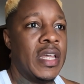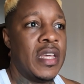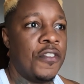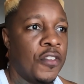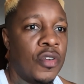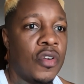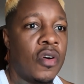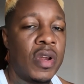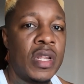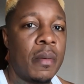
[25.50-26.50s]
if you don't know
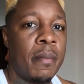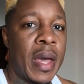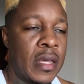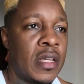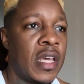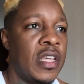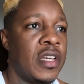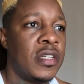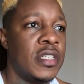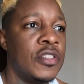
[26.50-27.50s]
already, I'm back in
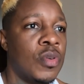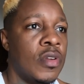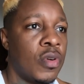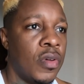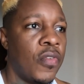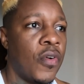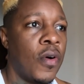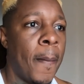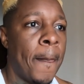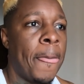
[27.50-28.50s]
Kenya in 2024,
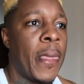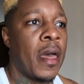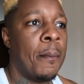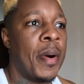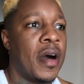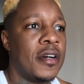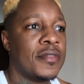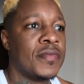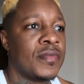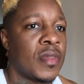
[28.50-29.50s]
but
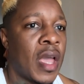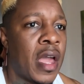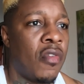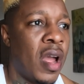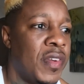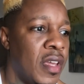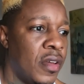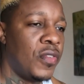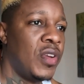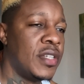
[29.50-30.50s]
I arrived here a
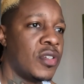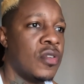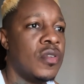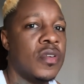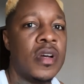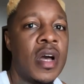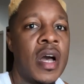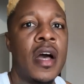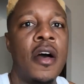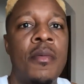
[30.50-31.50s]
few days ago,
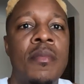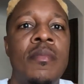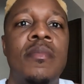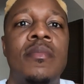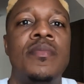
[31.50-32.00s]
and